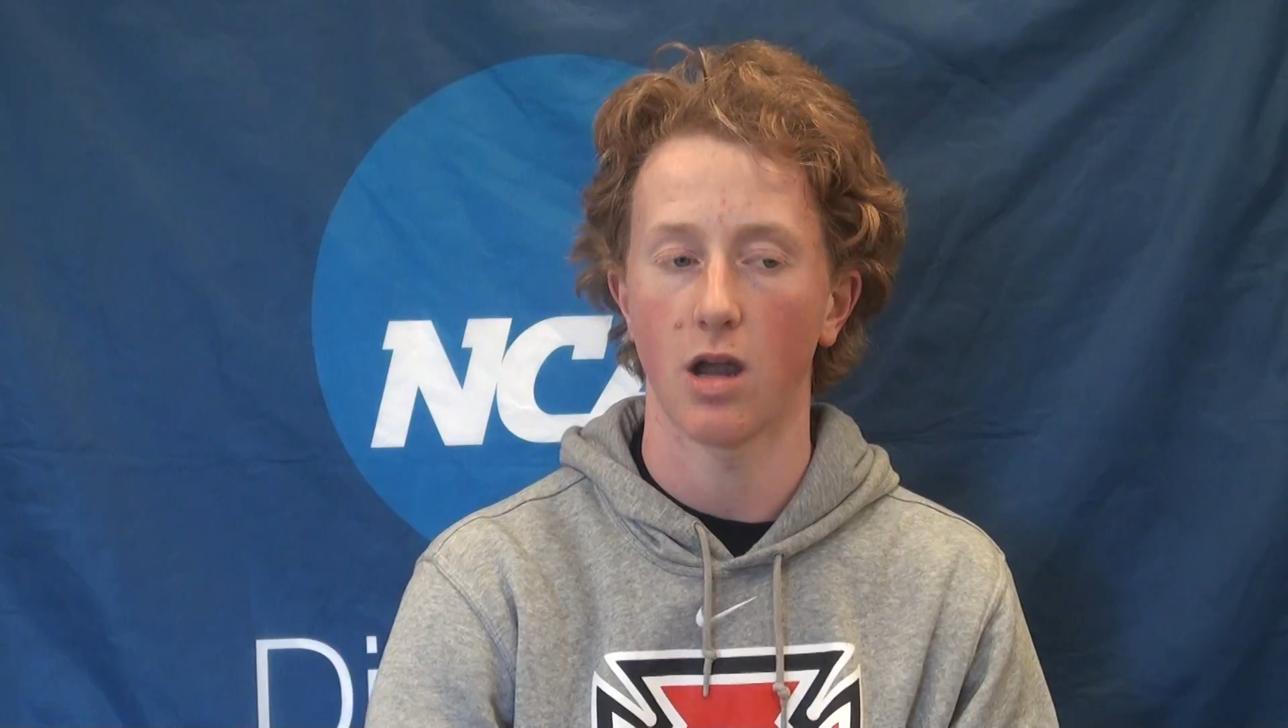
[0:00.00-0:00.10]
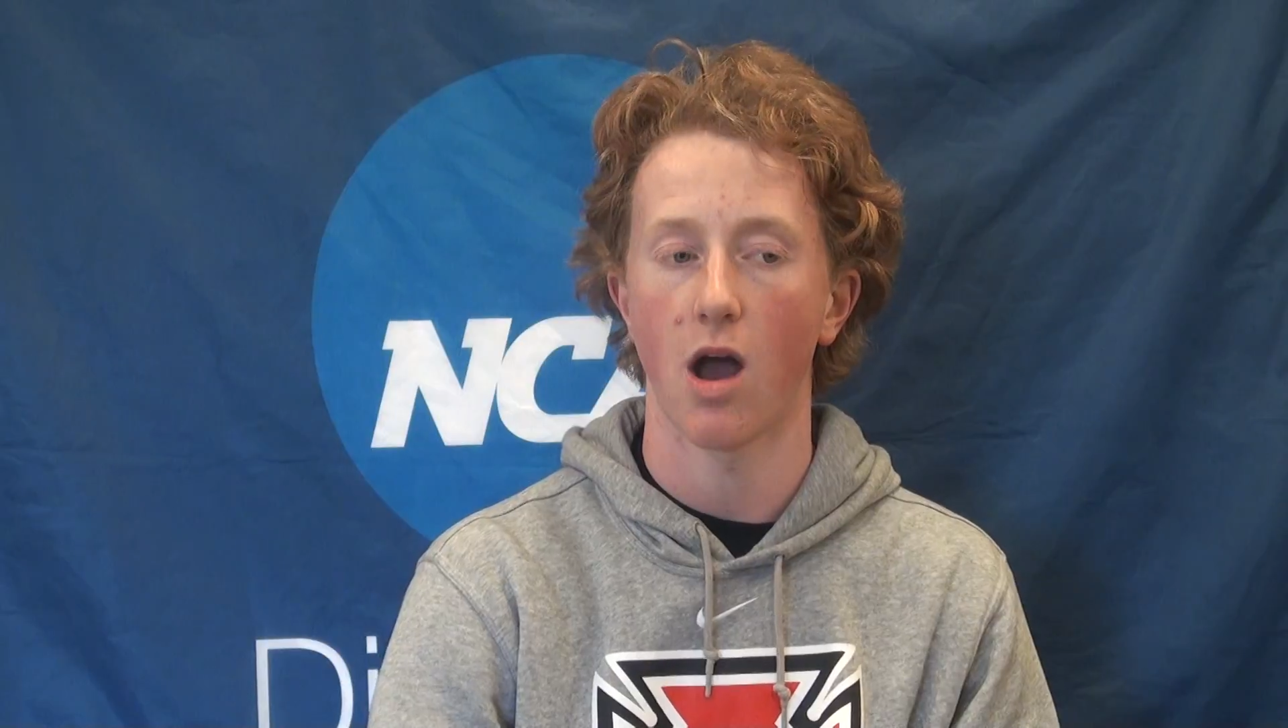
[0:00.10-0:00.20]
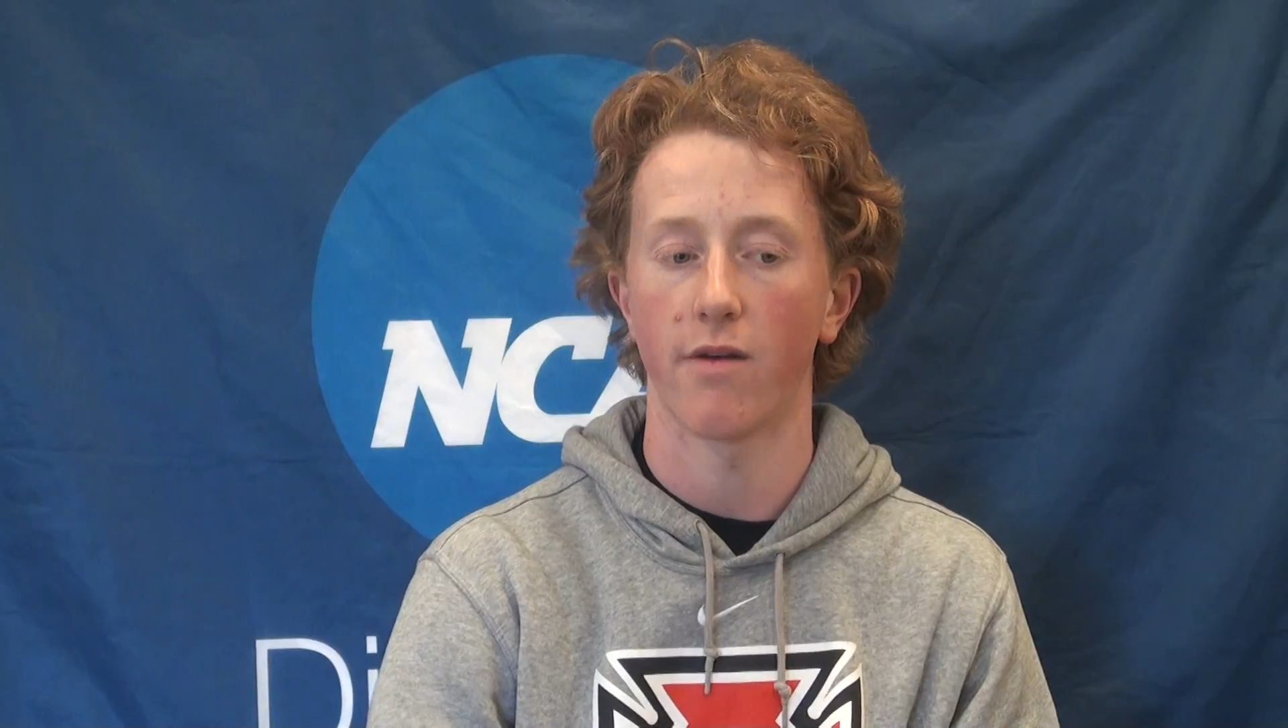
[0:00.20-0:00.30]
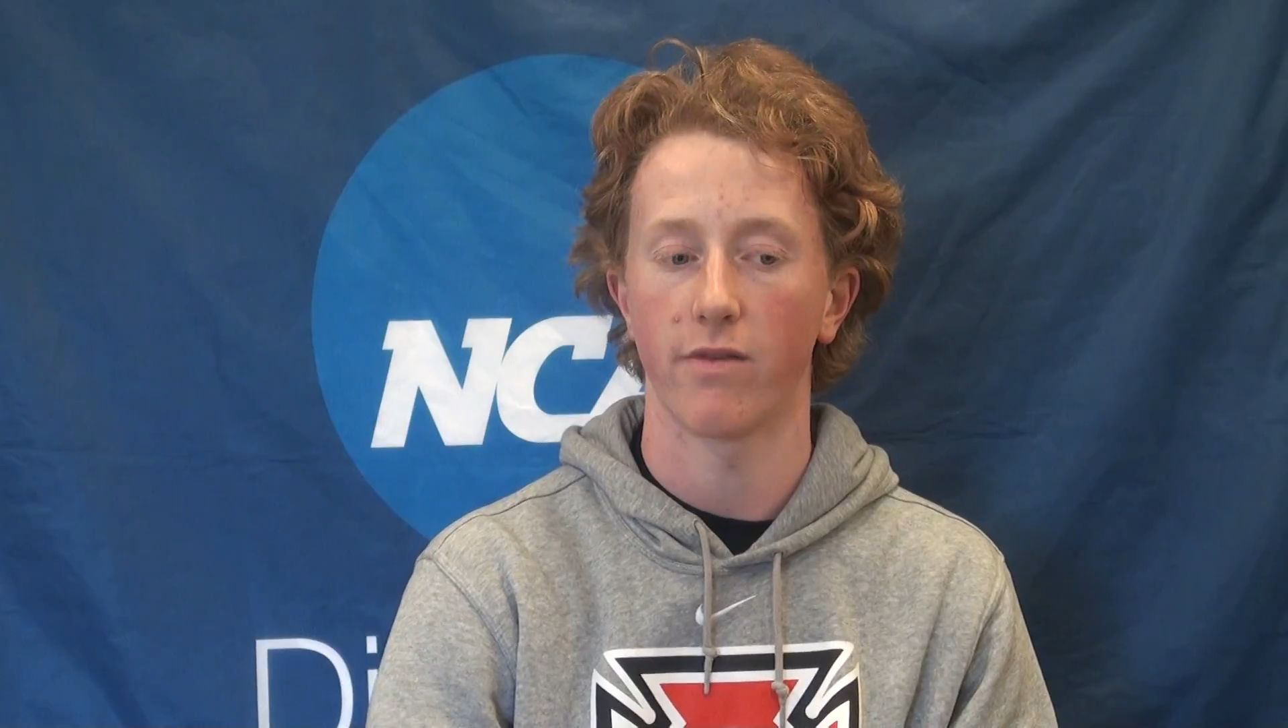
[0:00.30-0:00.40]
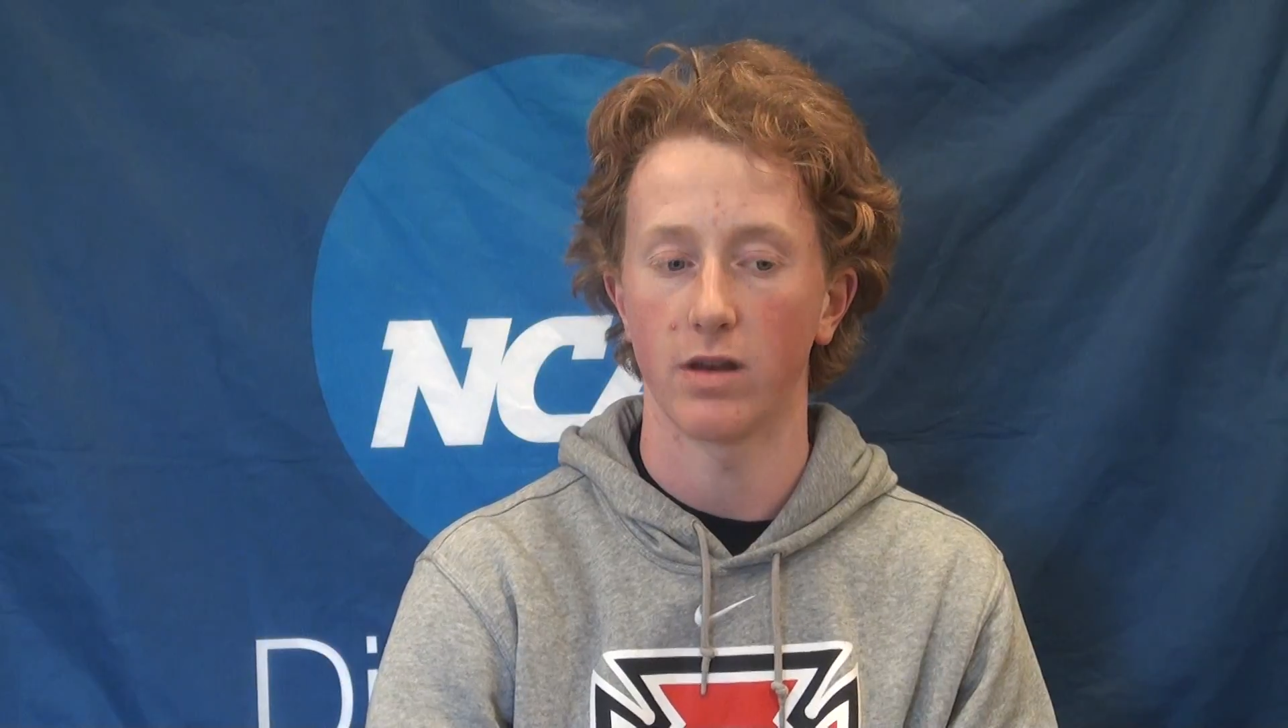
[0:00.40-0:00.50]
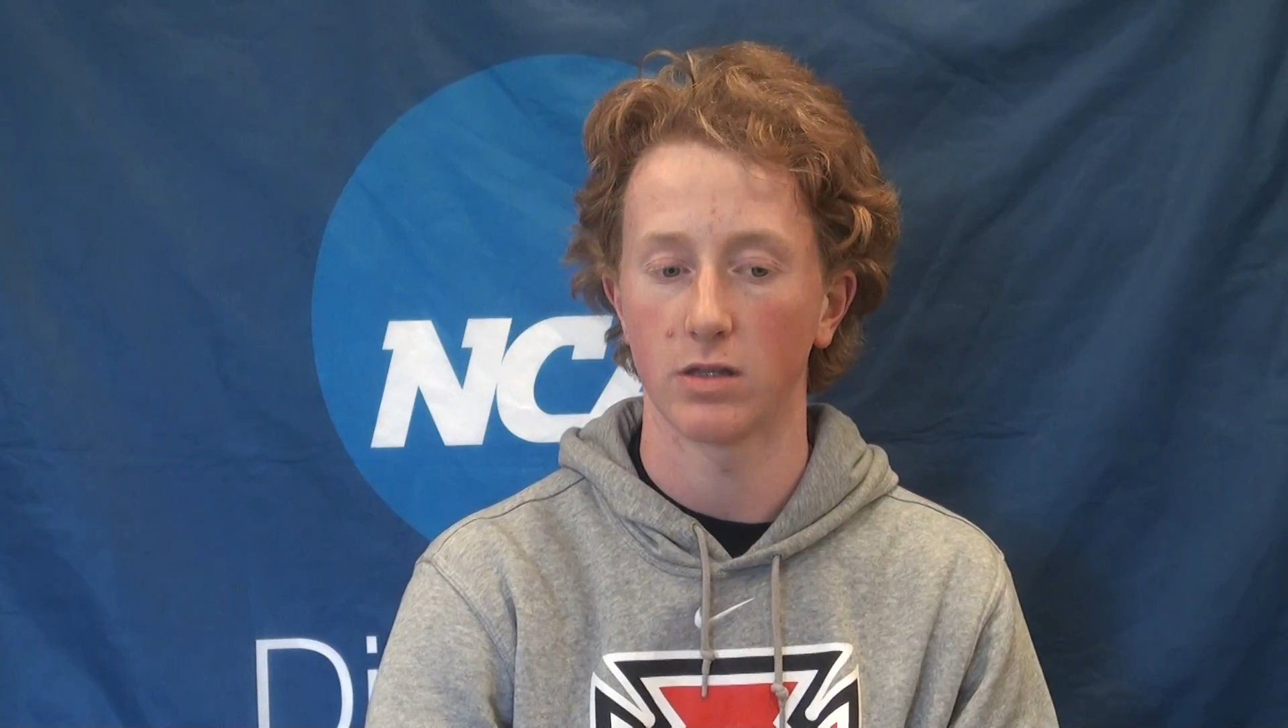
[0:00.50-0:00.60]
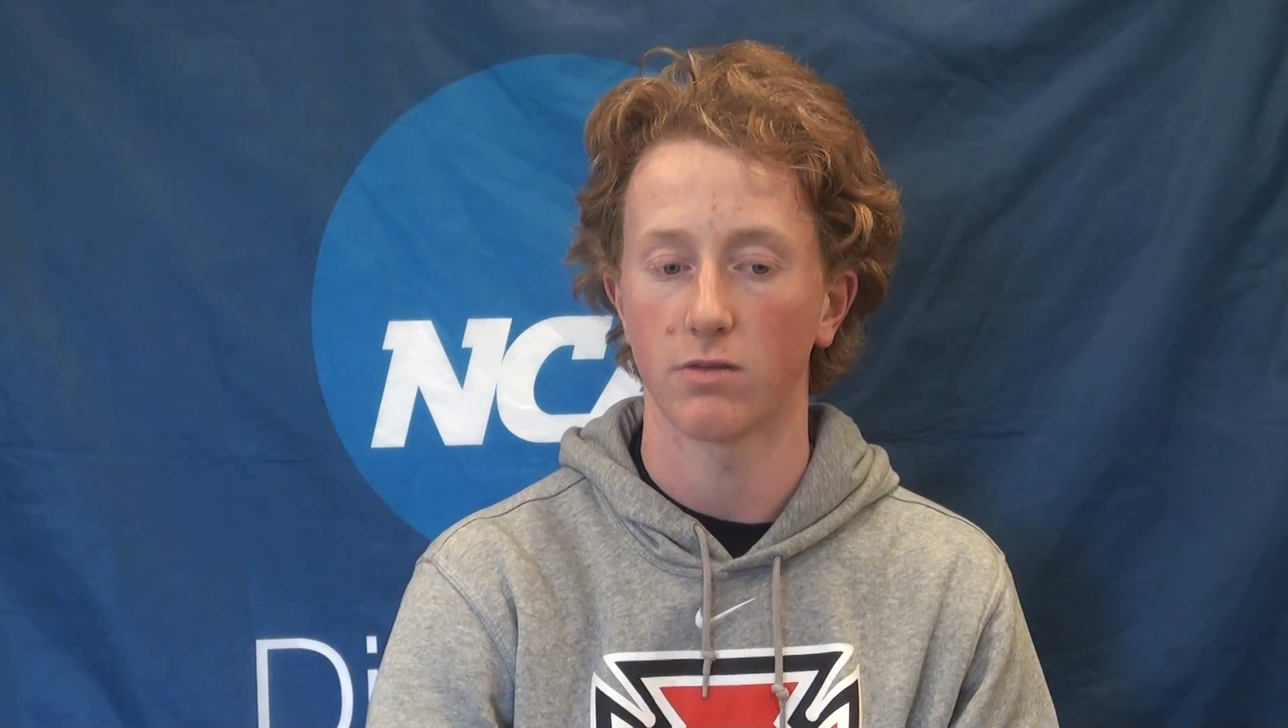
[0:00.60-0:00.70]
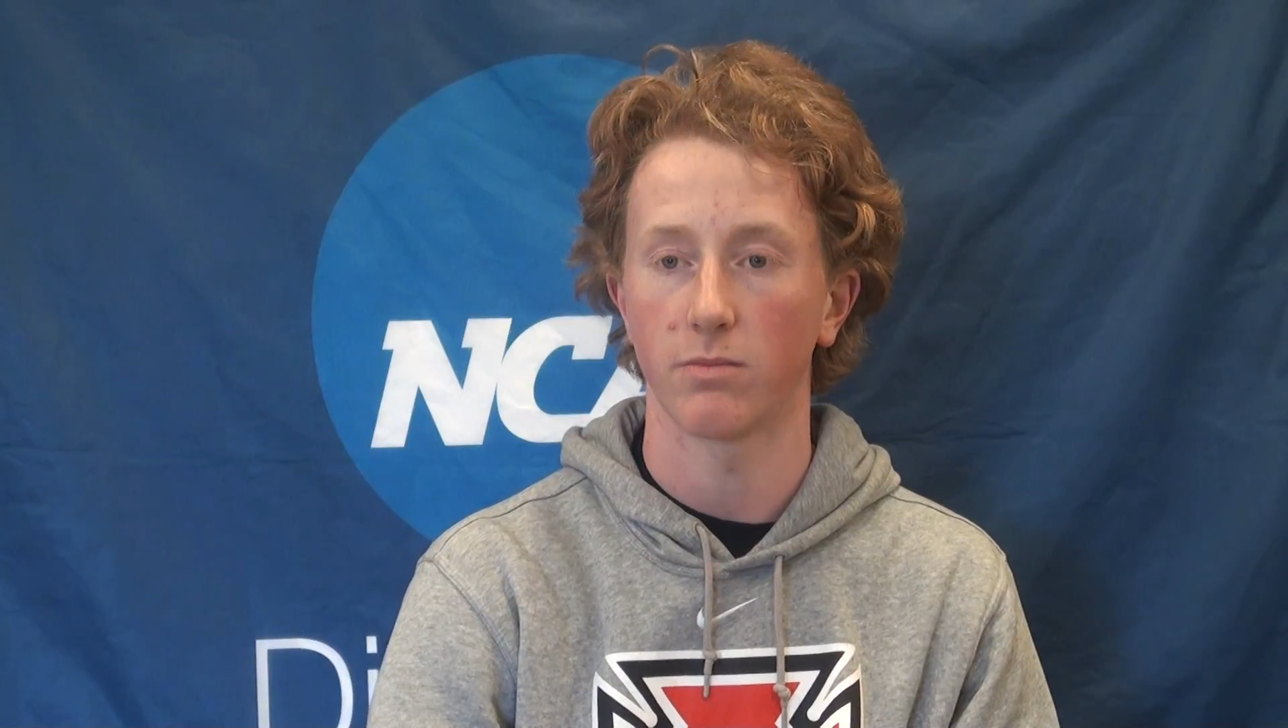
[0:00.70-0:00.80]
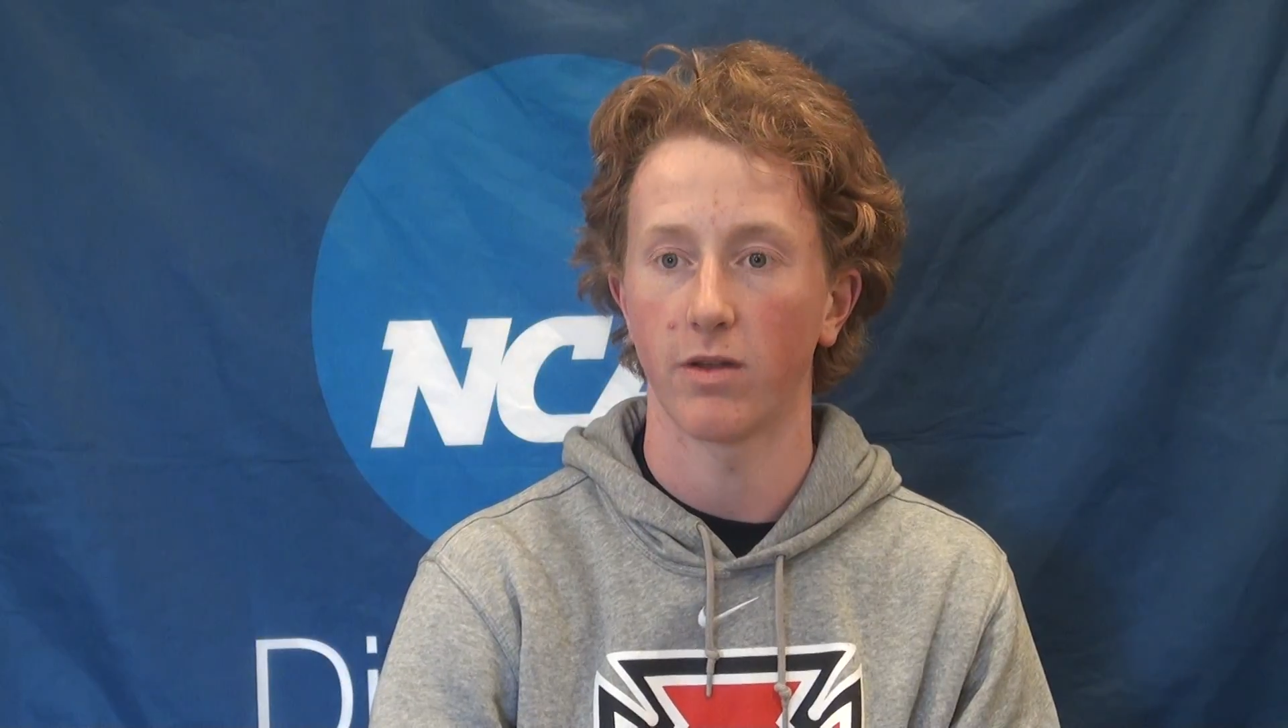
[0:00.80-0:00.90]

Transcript: confidence from